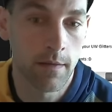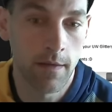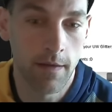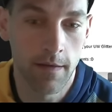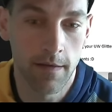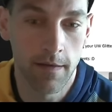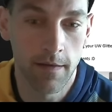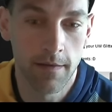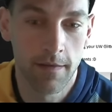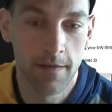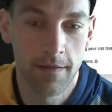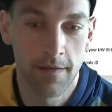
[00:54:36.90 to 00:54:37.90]

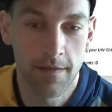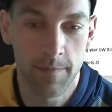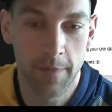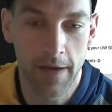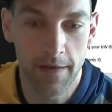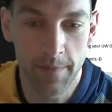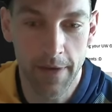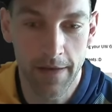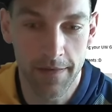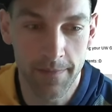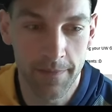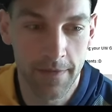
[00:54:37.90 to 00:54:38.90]
bottom,
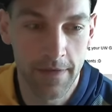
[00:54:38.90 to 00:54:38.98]
bottom.